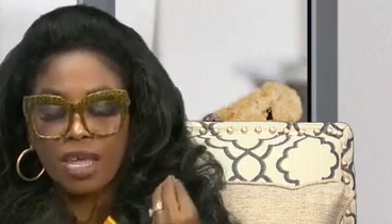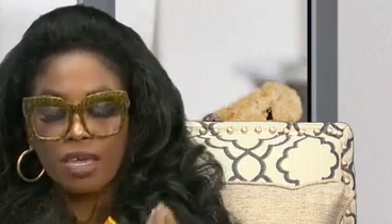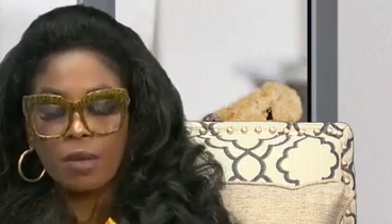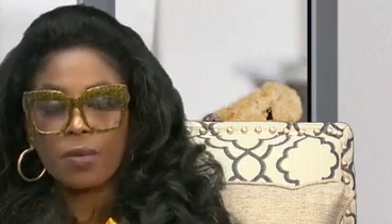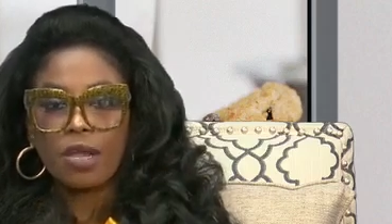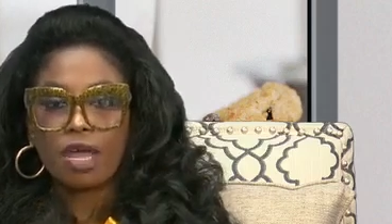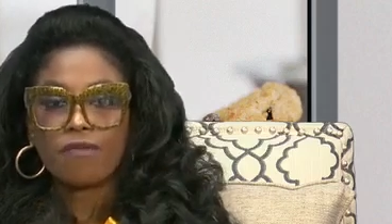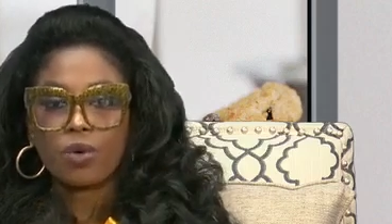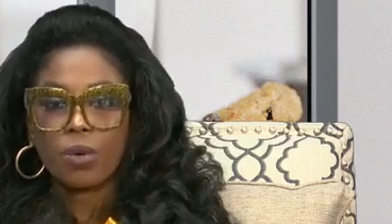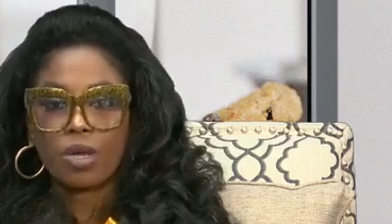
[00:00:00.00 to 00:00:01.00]
Keep your
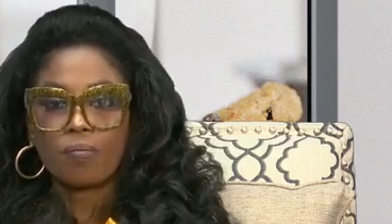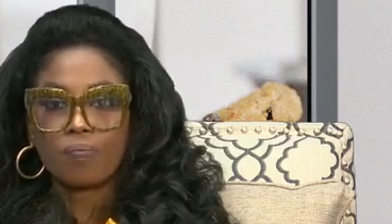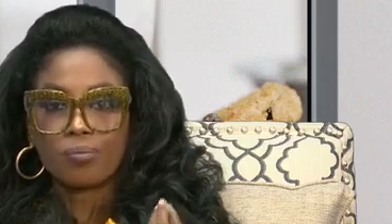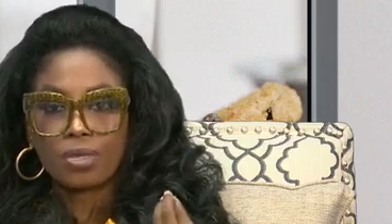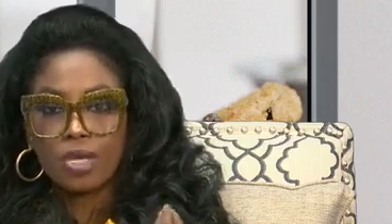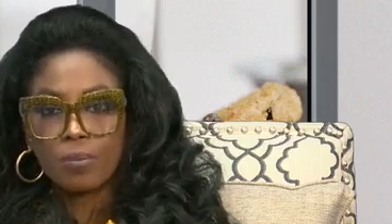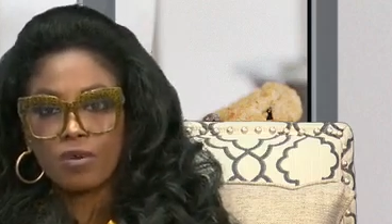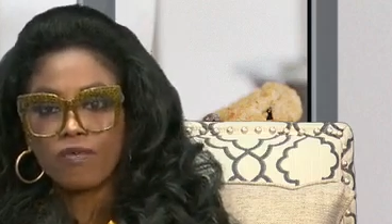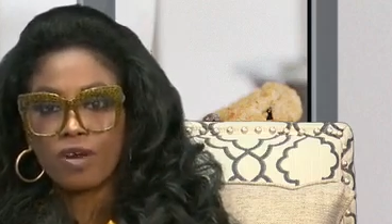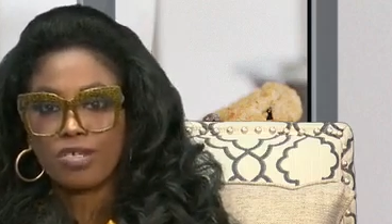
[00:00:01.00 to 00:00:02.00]
life going. Keep
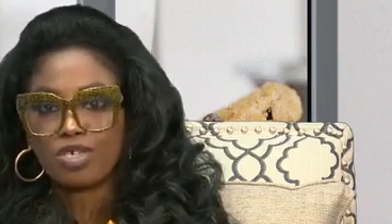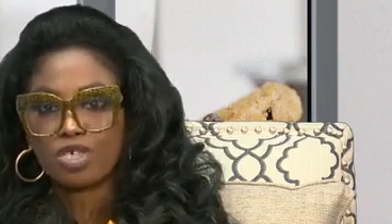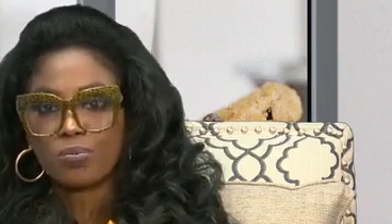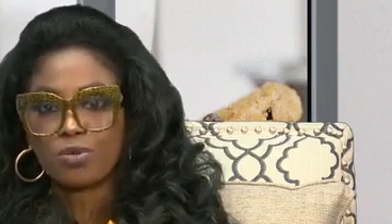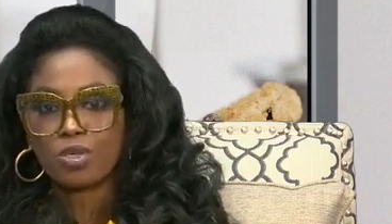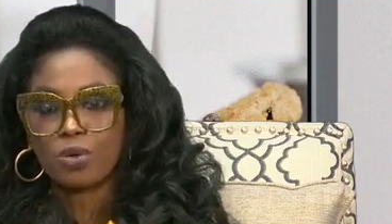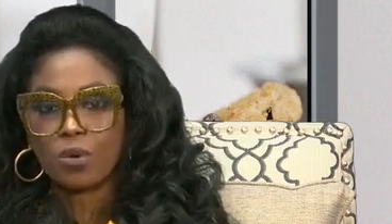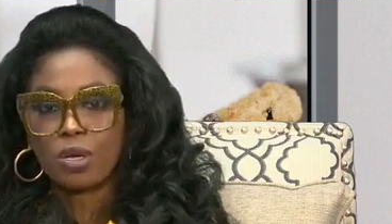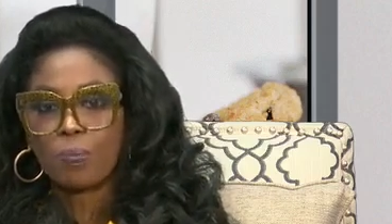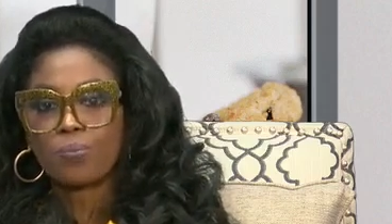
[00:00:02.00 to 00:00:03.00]
your friendships
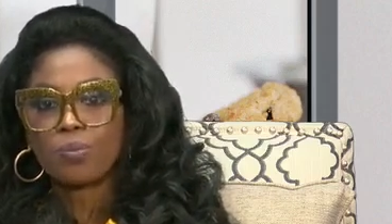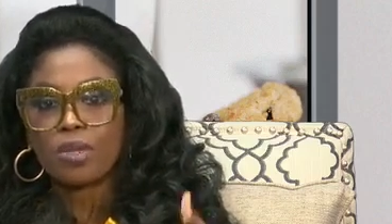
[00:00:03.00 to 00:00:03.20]
going.